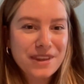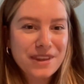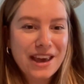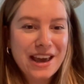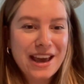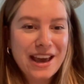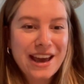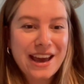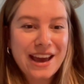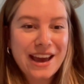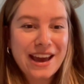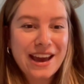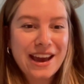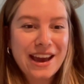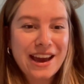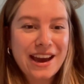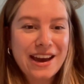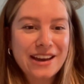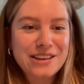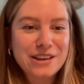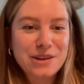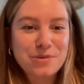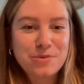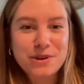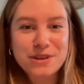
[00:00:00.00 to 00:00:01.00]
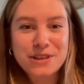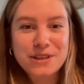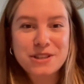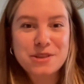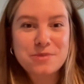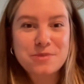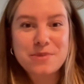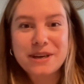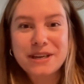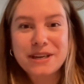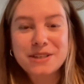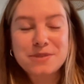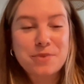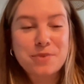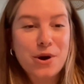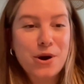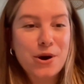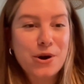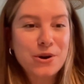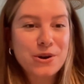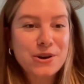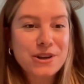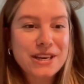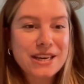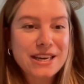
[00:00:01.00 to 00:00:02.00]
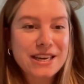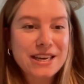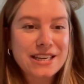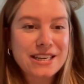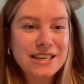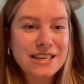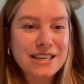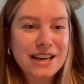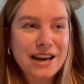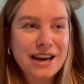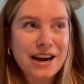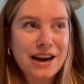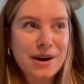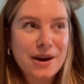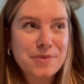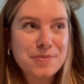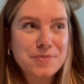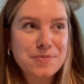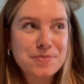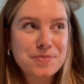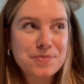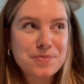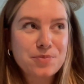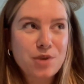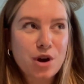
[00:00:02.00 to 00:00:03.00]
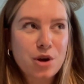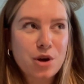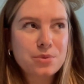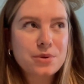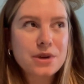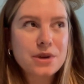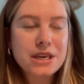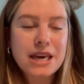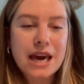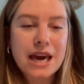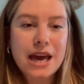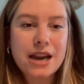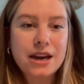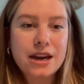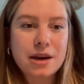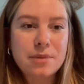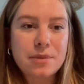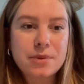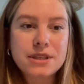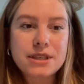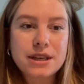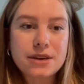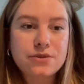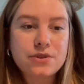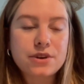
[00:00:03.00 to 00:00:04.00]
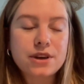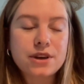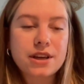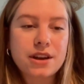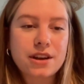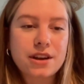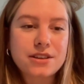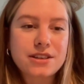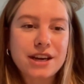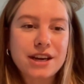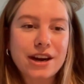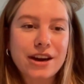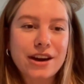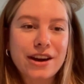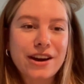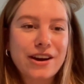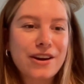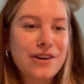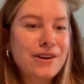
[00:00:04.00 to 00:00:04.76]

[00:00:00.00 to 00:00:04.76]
And I worked at the biggest mall in probably in Canada, but definitely in Ontario.